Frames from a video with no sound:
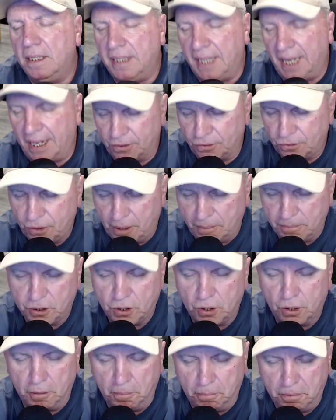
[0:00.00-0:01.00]
Donald Trump's
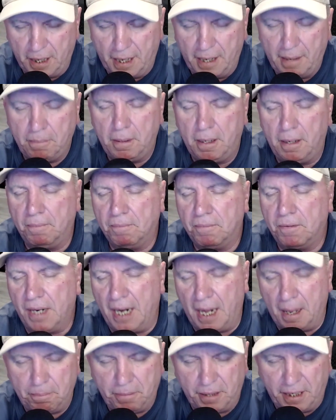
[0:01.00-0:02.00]
going to blame him for
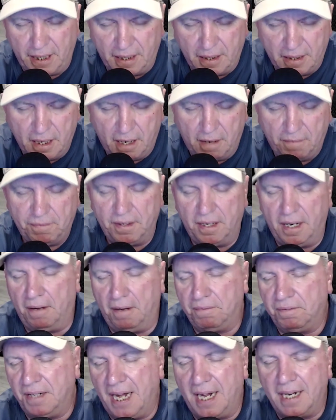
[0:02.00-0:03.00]
not being tough
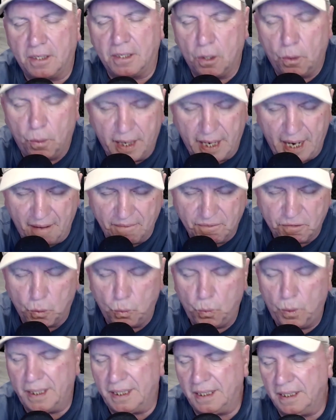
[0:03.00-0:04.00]
enough, not going after
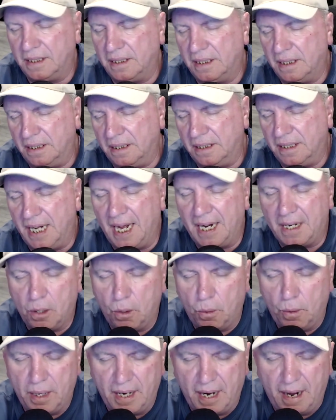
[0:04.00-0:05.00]
witnesses, not
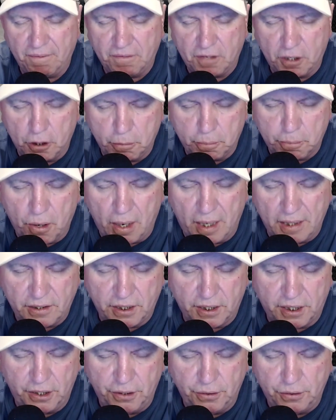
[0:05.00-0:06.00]
going after the
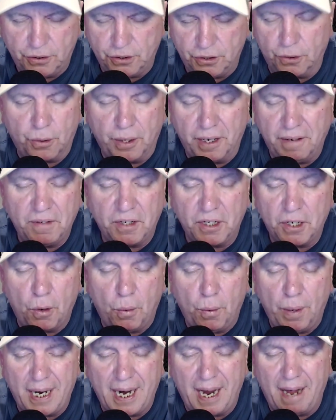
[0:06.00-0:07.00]
prosecution, or even
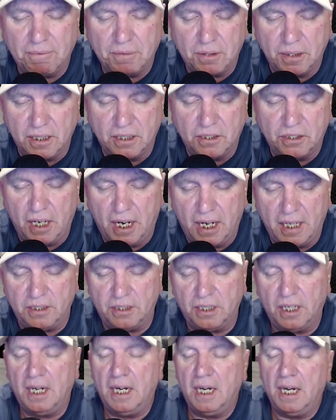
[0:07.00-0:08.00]
going after the
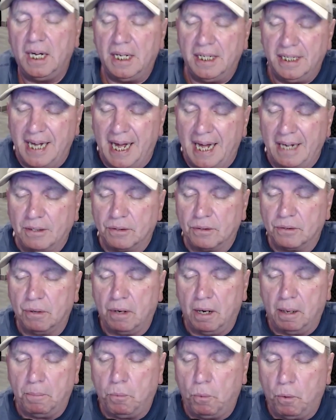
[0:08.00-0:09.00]
judge. Donald
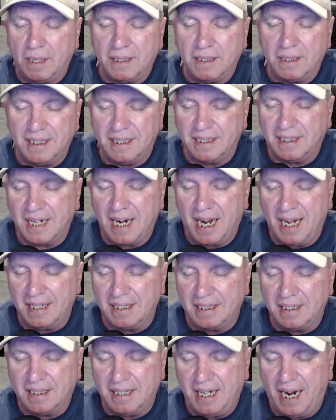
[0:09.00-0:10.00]
Trump wants this guy
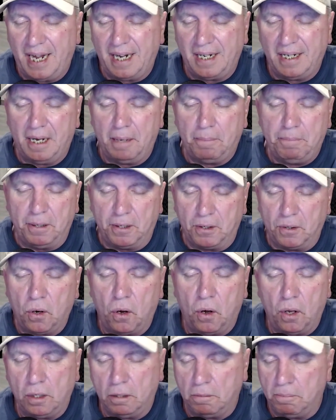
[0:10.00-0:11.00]
to stand up and
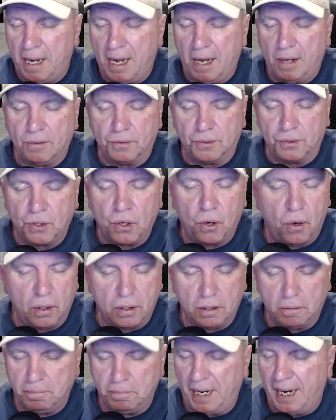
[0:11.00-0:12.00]
call him out and
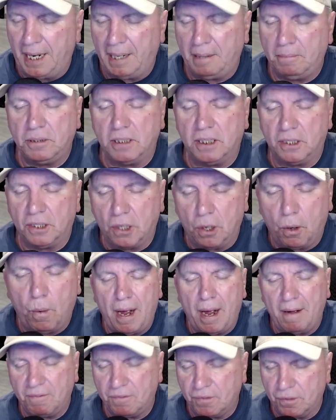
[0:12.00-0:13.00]
call him names and
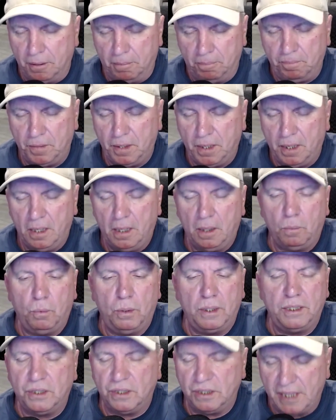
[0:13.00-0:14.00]
after him,
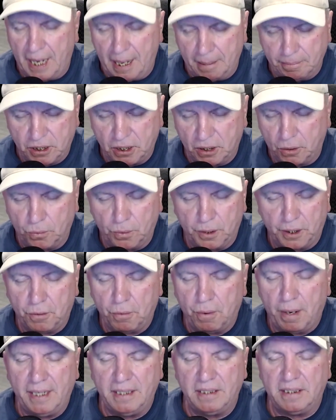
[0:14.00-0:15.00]
which is absolutely
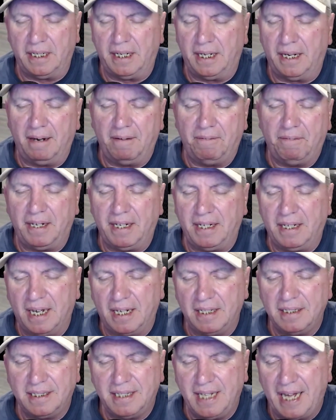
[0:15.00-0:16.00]
crazy. If he
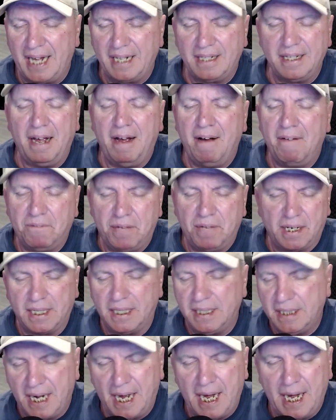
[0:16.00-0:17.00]
does that,
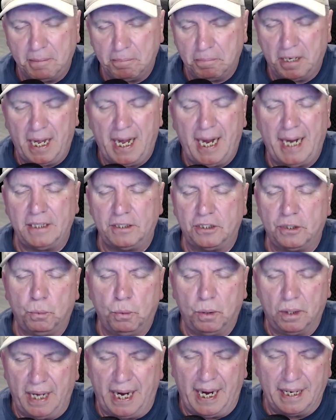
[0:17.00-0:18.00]
fucking Todd Blanche
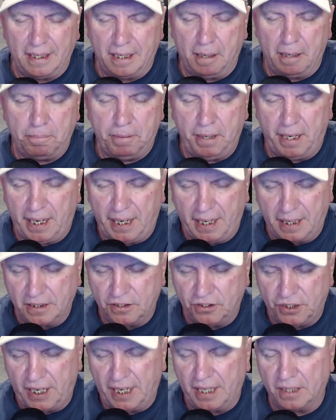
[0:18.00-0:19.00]
will end up in a
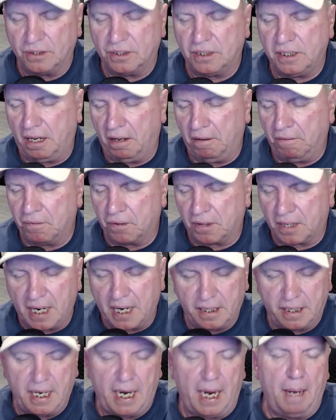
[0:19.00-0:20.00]
jail cell for
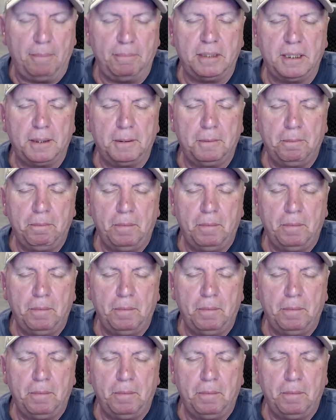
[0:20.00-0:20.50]
contempt.